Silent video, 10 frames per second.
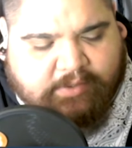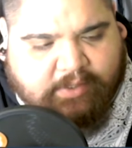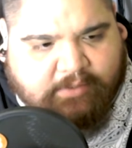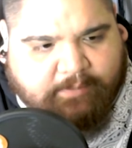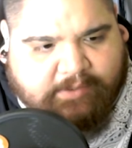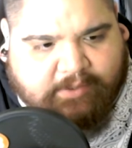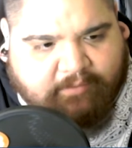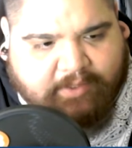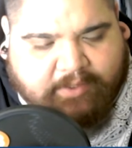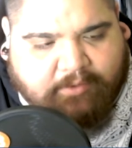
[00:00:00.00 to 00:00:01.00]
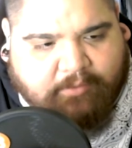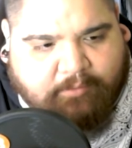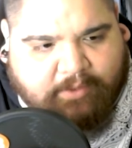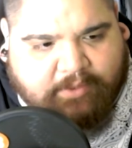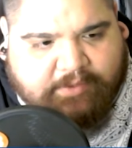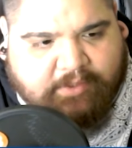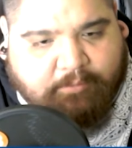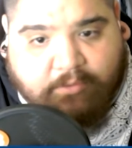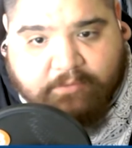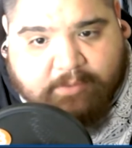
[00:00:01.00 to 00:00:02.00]
to myself, like, we just need to
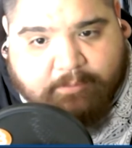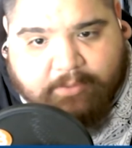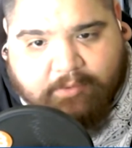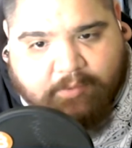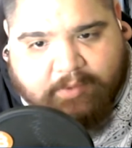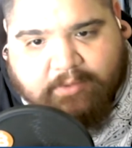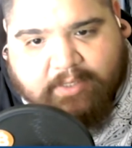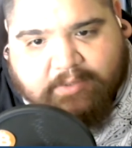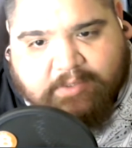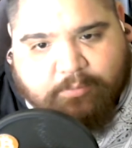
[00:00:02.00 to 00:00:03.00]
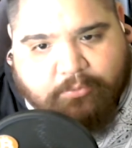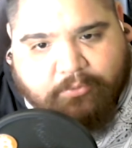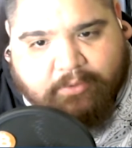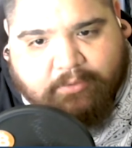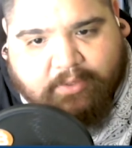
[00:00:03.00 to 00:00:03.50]
move to Bitcoin at this point.